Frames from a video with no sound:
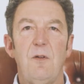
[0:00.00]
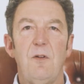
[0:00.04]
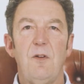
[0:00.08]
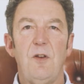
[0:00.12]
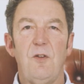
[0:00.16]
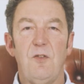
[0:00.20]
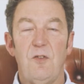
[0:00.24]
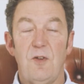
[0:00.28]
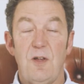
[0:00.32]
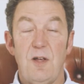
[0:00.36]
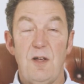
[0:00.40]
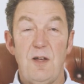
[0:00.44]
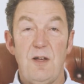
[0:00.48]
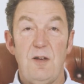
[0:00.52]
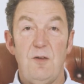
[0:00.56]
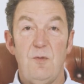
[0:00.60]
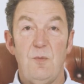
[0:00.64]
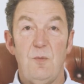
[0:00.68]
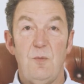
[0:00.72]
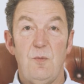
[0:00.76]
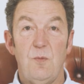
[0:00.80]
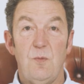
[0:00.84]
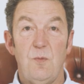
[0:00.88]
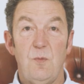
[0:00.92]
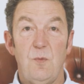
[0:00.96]
Decide
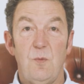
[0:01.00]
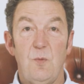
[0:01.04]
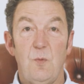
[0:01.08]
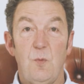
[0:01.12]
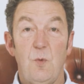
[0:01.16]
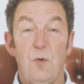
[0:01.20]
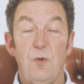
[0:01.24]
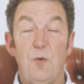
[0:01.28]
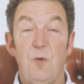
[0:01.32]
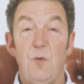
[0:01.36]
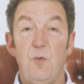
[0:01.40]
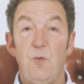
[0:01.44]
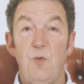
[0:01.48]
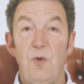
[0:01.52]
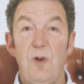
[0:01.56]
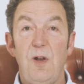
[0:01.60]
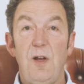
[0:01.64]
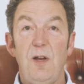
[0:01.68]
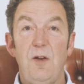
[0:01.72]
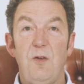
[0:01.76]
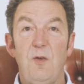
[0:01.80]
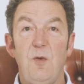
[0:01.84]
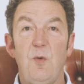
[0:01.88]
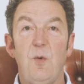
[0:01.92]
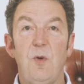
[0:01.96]
what you
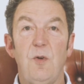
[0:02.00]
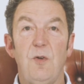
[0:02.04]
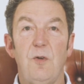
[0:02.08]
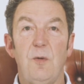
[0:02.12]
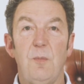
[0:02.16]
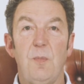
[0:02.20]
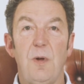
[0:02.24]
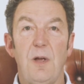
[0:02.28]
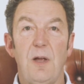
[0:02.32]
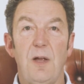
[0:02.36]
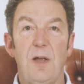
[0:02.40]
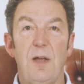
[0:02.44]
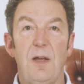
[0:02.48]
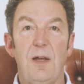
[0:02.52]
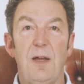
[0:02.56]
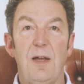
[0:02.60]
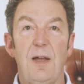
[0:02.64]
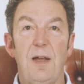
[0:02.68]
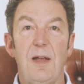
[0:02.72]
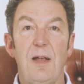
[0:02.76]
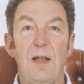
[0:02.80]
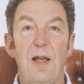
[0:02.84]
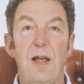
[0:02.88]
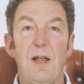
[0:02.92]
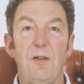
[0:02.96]
really do want to buy
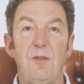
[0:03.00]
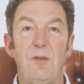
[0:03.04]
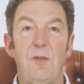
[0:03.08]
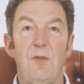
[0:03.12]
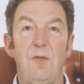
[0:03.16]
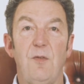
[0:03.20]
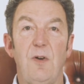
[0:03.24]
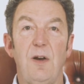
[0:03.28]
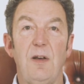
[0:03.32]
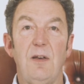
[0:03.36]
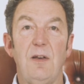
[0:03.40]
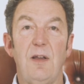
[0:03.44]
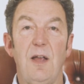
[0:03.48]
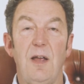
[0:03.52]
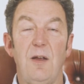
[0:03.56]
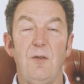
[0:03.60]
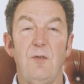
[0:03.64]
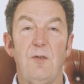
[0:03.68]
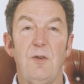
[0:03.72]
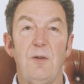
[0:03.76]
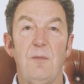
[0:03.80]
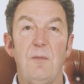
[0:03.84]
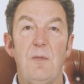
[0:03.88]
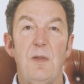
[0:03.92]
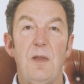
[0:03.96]
as a thread count,
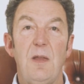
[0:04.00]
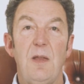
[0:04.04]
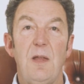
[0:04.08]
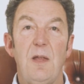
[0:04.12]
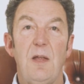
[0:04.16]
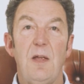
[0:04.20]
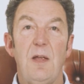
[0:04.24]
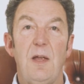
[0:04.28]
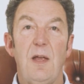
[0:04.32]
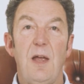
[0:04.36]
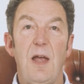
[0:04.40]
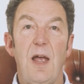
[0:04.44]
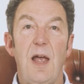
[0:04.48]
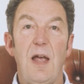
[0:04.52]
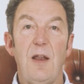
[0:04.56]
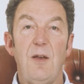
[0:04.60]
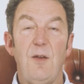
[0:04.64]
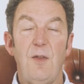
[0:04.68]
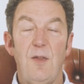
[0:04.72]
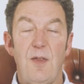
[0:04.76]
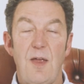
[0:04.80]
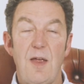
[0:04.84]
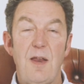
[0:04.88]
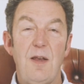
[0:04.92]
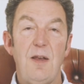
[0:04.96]

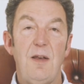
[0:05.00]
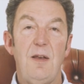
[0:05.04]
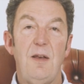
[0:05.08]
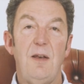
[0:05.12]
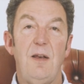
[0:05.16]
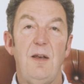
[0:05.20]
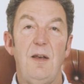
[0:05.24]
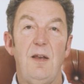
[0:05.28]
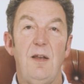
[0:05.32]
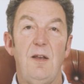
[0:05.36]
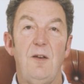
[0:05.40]
and then